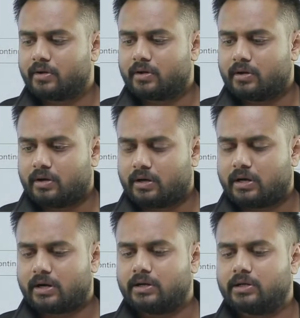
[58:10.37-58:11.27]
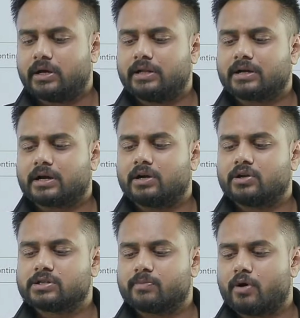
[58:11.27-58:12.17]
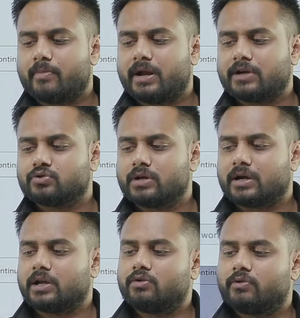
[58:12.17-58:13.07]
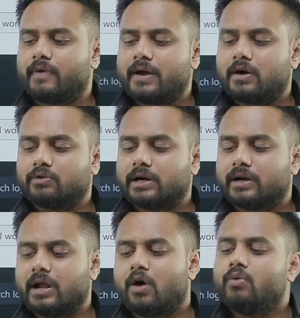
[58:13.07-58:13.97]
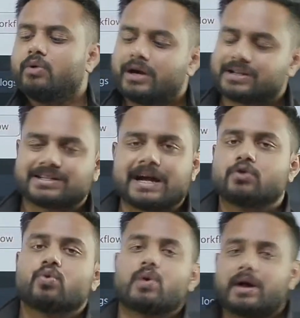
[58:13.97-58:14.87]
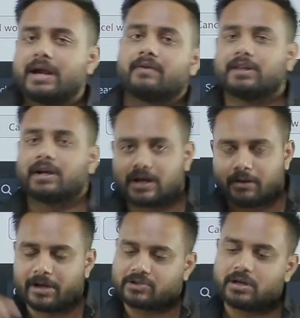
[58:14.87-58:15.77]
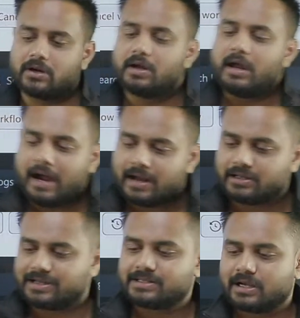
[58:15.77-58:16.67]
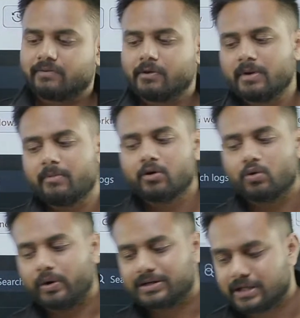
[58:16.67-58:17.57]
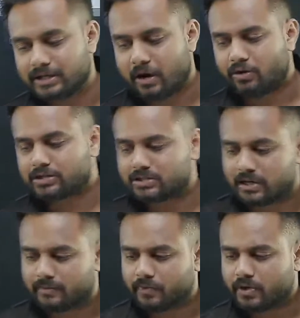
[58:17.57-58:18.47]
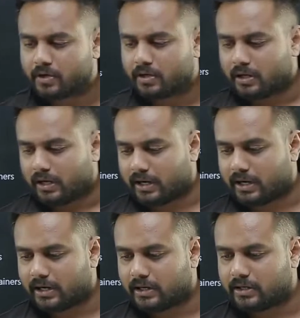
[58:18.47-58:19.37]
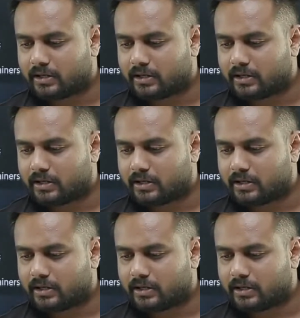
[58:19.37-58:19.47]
and here in the continuous deployment, actually again you will find out that now it is trying to connect with the GitHub action, and yes, it will be able to do it. See, now it is done. And